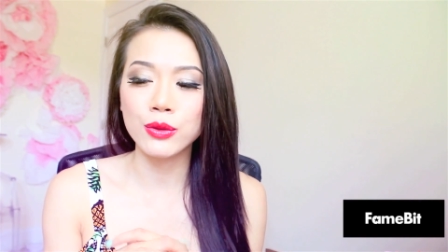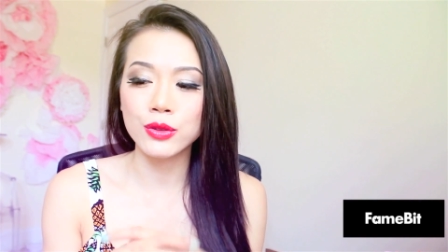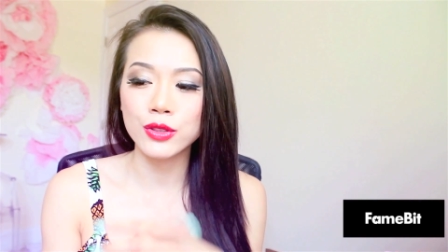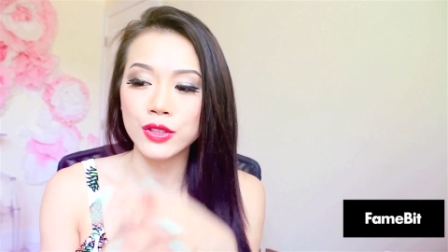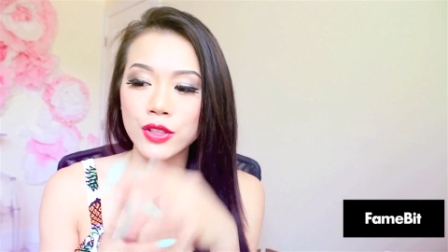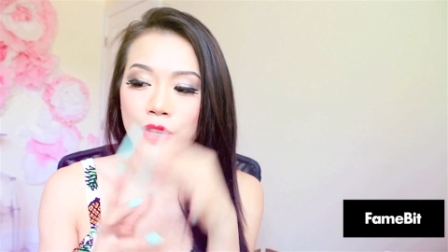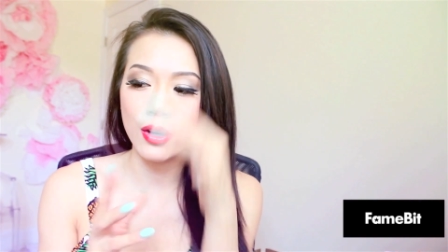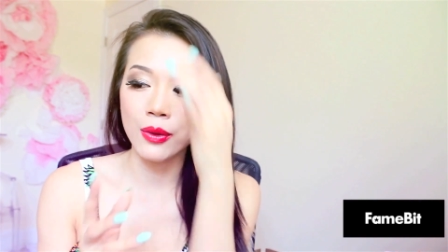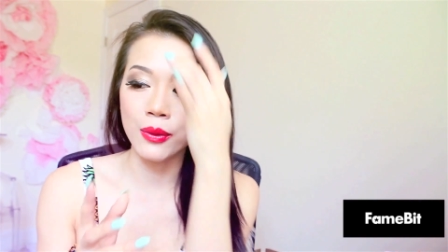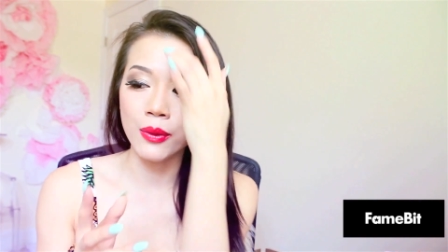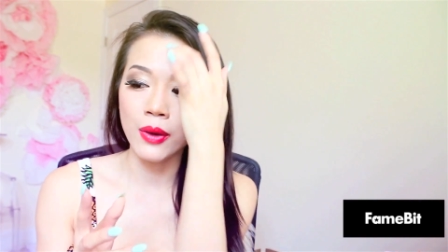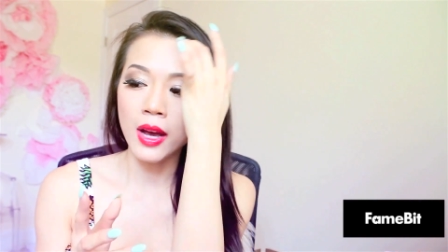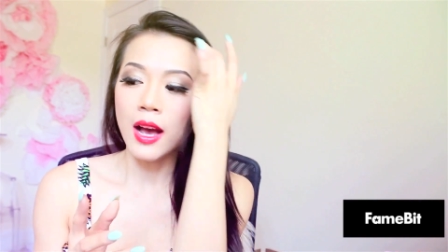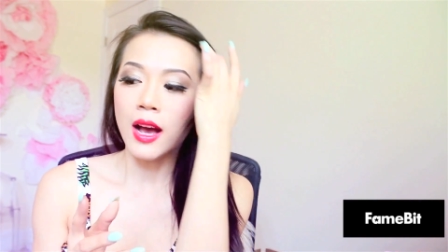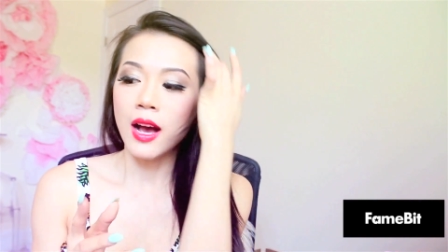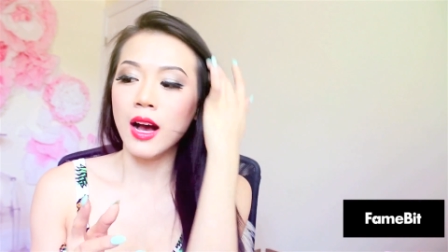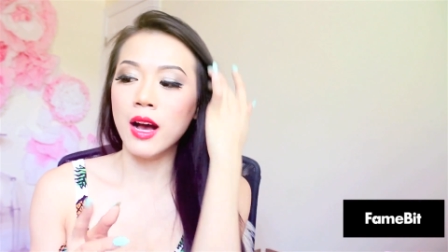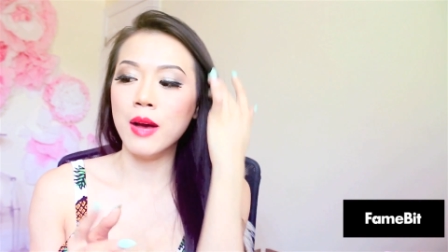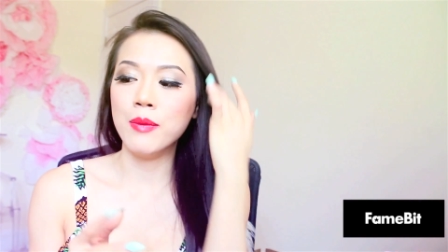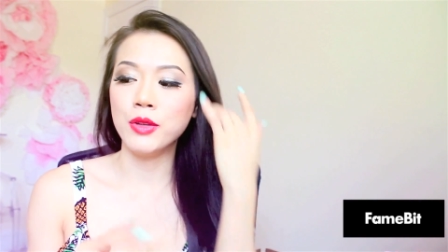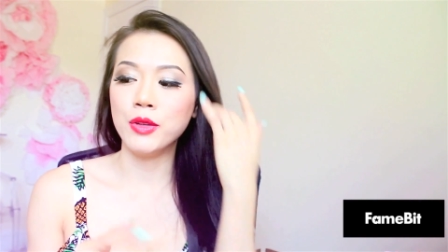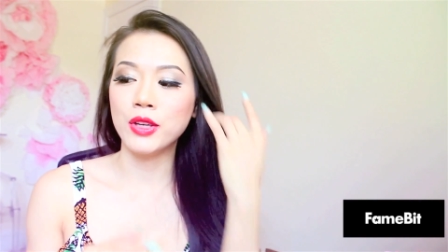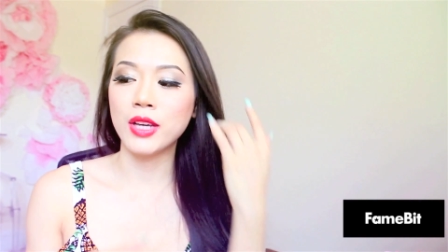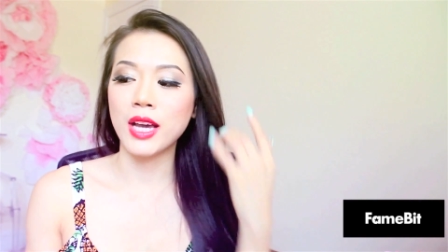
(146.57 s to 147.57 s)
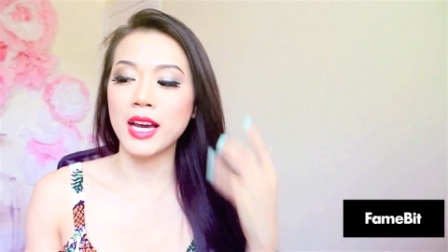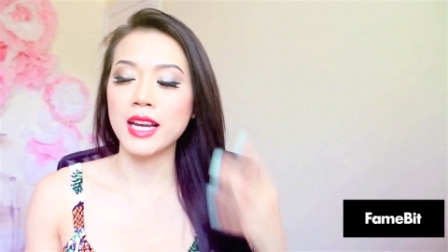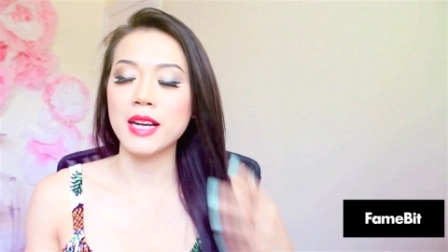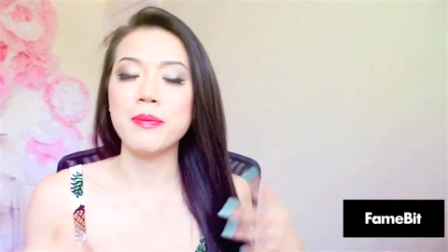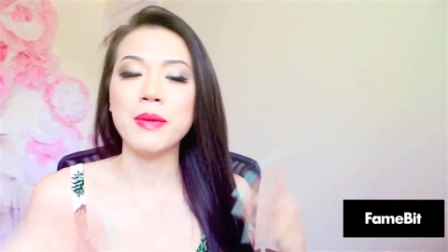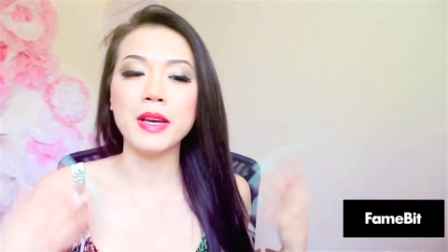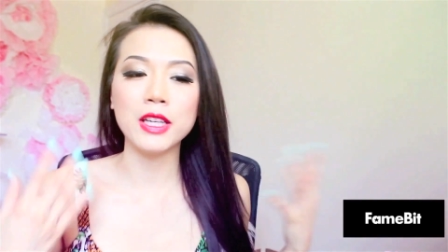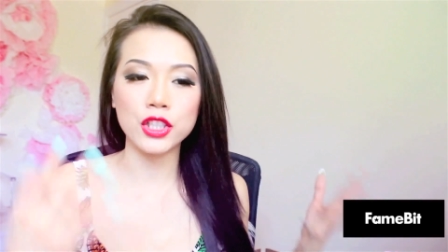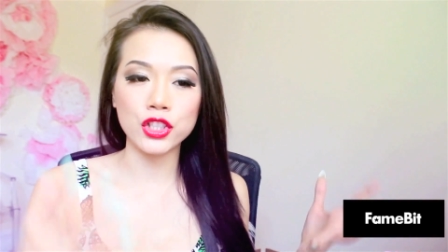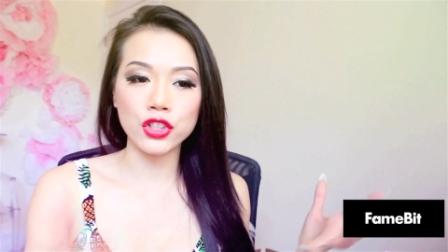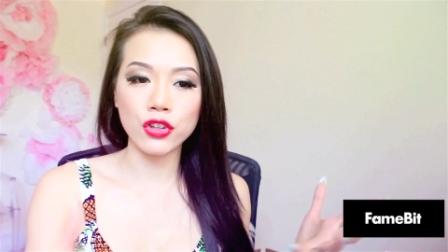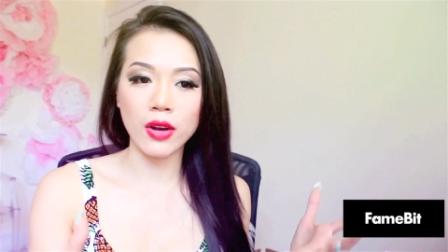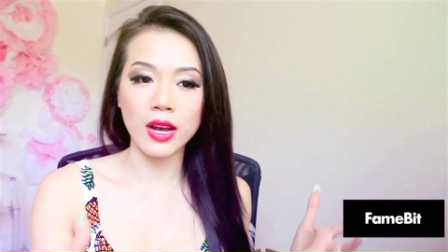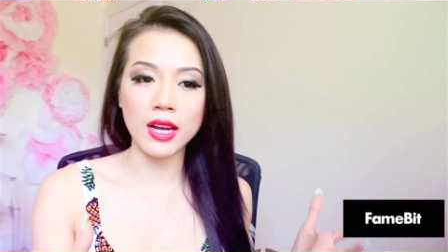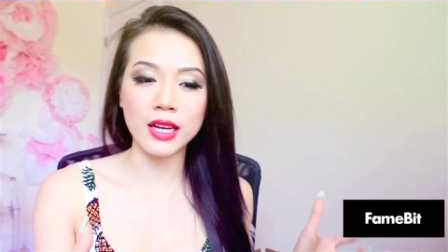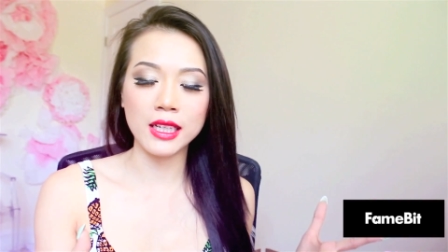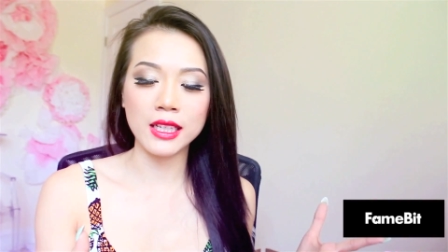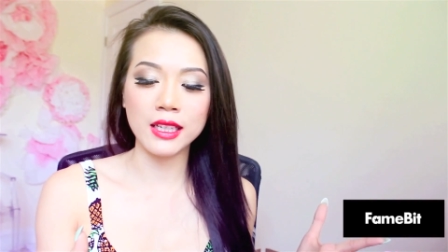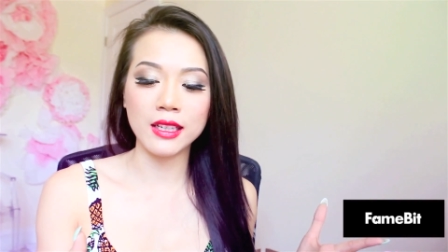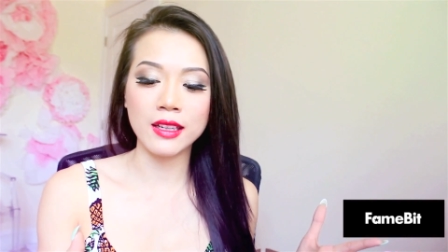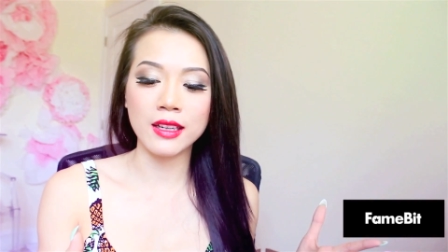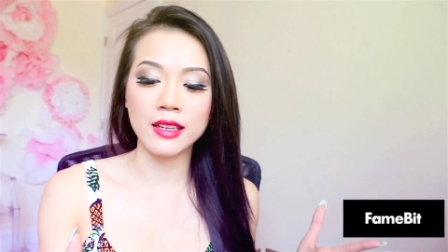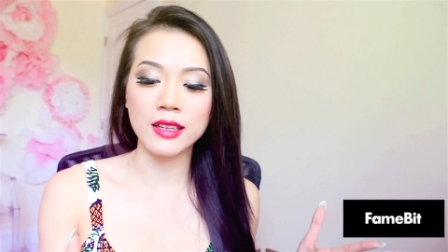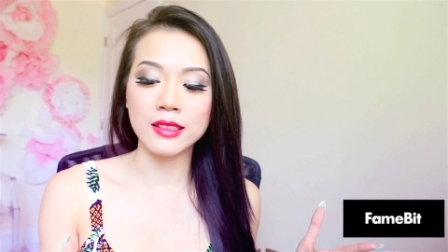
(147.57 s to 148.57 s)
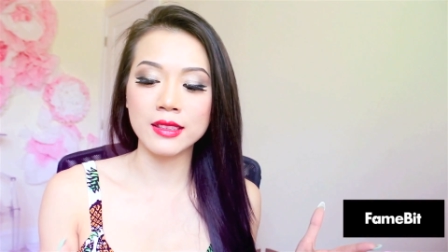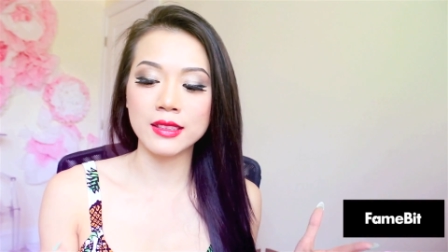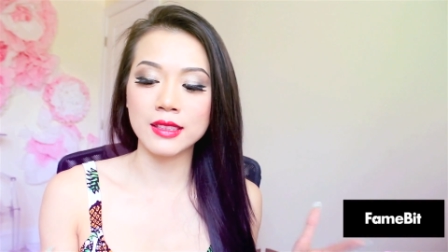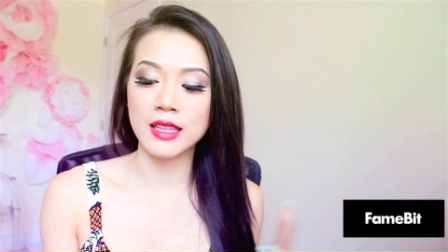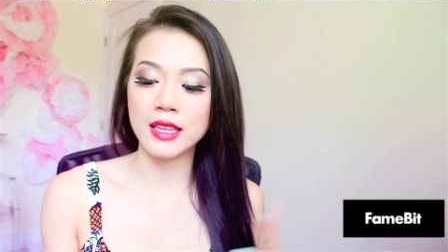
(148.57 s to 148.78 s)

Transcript: So um, you kind of pitch your ideas